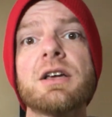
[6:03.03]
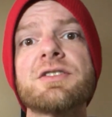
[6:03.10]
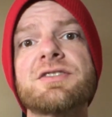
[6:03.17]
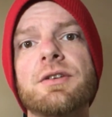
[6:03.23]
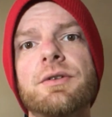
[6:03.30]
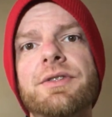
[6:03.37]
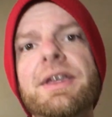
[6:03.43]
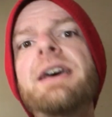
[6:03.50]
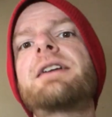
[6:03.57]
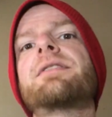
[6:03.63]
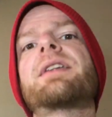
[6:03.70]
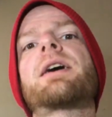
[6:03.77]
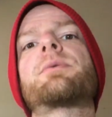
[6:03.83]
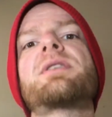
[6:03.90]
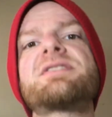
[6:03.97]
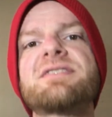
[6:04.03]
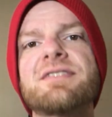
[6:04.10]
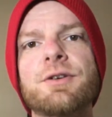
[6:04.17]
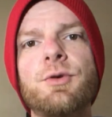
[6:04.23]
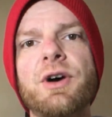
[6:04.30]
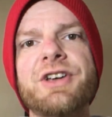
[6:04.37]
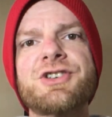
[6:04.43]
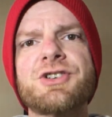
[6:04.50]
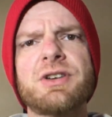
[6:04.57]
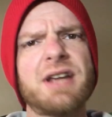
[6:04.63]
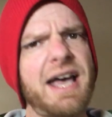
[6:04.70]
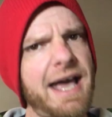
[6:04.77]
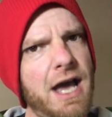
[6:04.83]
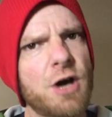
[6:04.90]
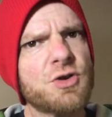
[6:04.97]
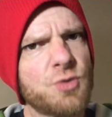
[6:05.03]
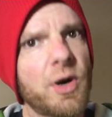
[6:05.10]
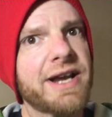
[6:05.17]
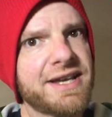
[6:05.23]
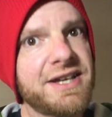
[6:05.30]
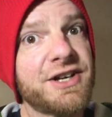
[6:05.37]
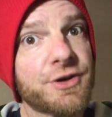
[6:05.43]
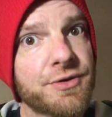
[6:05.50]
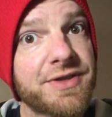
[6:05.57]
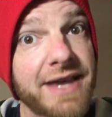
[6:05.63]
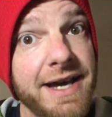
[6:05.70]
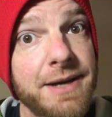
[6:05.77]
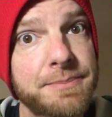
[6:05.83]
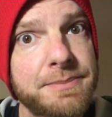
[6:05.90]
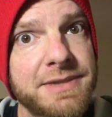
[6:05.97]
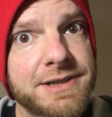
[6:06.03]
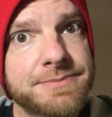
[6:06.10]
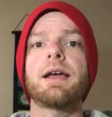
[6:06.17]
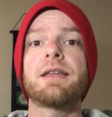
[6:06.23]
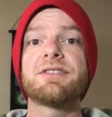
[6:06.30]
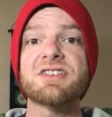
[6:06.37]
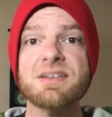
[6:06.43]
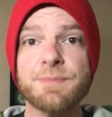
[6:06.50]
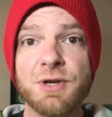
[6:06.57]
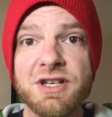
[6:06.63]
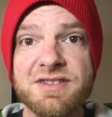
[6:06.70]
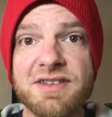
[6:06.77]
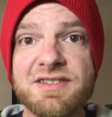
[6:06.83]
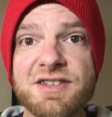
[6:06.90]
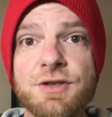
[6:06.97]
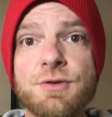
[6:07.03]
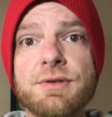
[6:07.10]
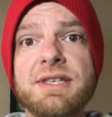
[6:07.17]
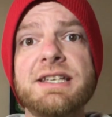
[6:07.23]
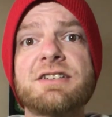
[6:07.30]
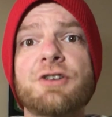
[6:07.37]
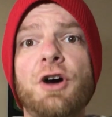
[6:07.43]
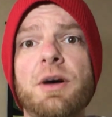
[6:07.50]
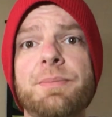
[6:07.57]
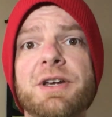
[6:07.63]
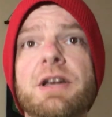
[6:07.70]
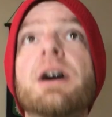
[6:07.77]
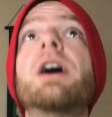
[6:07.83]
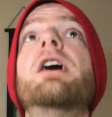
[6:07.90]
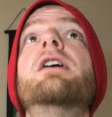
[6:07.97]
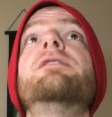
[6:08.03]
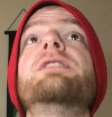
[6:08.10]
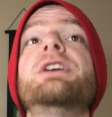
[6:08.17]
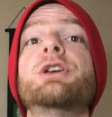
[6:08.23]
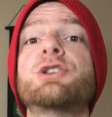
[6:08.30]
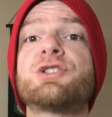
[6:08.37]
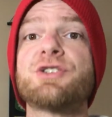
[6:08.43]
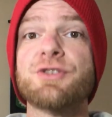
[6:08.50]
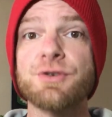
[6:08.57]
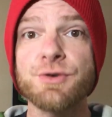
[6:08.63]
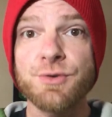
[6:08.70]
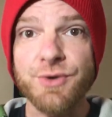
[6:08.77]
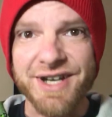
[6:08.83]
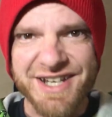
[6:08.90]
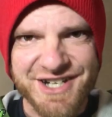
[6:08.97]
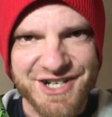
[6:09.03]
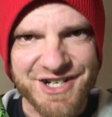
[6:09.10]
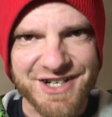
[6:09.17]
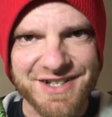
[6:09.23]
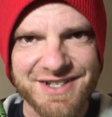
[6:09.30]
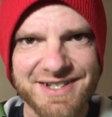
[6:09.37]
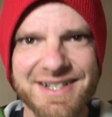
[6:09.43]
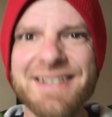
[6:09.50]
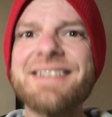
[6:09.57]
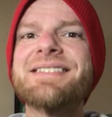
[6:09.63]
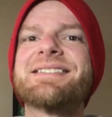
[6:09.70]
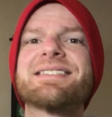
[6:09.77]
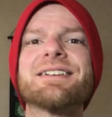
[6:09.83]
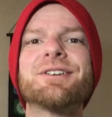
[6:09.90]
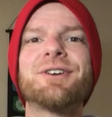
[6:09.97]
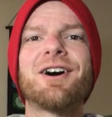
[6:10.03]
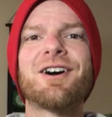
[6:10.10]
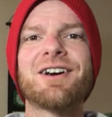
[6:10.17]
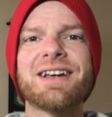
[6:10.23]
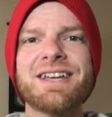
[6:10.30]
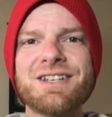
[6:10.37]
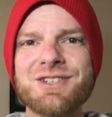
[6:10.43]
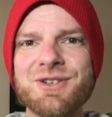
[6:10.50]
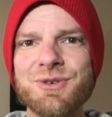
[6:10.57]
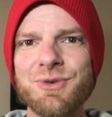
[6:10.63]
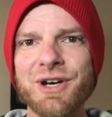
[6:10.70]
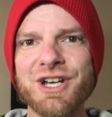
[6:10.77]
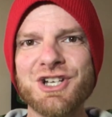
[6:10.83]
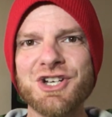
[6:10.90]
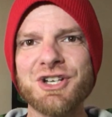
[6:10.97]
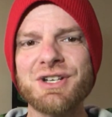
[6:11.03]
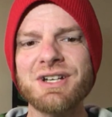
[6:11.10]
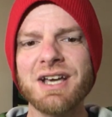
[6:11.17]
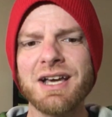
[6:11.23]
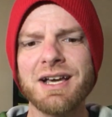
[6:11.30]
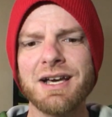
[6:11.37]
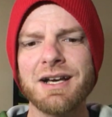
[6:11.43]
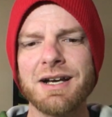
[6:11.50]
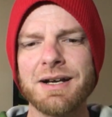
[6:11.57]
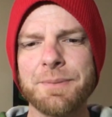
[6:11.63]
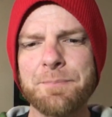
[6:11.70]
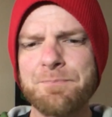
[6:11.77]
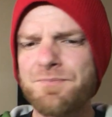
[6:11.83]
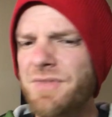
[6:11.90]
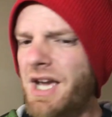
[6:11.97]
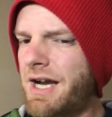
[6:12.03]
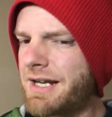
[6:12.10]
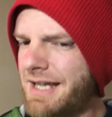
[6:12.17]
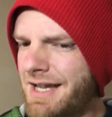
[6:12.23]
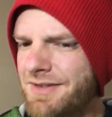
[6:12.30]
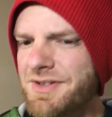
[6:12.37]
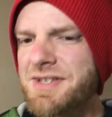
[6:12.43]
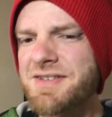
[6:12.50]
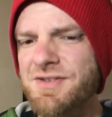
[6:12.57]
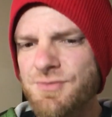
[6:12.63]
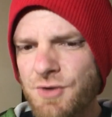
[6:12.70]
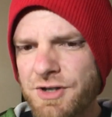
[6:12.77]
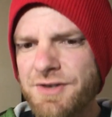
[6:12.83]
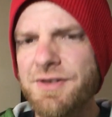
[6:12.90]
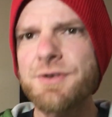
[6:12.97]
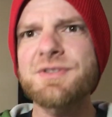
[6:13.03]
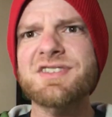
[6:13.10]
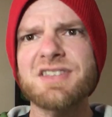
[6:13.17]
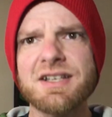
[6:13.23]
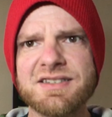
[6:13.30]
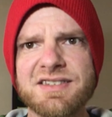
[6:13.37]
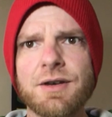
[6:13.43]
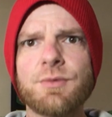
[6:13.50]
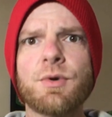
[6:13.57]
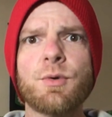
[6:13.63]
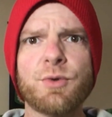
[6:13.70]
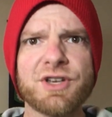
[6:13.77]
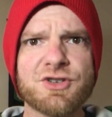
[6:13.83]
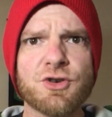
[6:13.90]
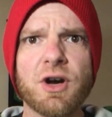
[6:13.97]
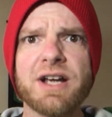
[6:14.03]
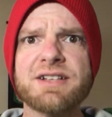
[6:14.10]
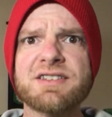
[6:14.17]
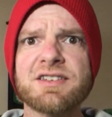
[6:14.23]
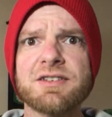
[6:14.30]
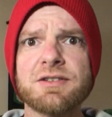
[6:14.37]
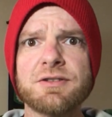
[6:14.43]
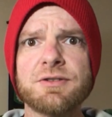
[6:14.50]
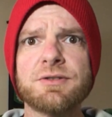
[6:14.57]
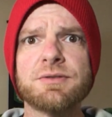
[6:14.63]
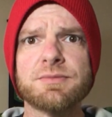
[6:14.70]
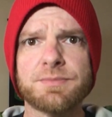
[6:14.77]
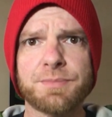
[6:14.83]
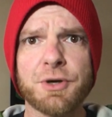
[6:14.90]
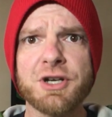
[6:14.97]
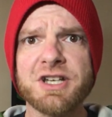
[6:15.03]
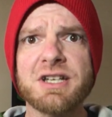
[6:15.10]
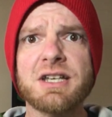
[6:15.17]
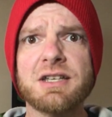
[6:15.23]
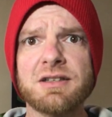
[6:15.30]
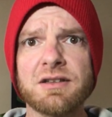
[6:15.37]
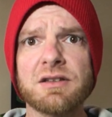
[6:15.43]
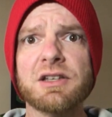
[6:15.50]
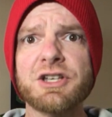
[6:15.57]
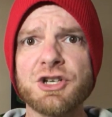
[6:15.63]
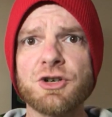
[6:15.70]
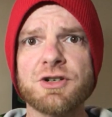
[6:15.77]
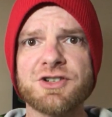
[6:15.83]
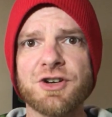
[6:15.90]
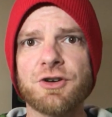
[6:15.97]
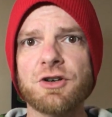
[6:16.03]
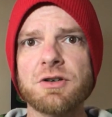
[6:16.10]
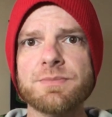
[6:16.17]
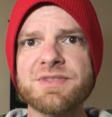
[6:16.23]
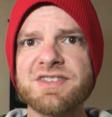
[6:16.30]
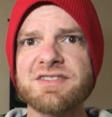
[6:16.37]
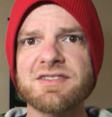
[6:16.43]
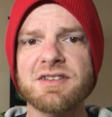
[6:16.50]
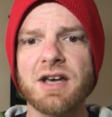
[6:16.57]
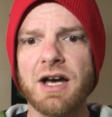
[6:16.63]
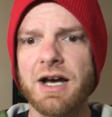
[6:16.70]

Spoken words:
So then that raises the question, how do I hear them? And this brings us to the topic of intuition. So our intuition, again, this is one of those things that when we try to put it in linear terms,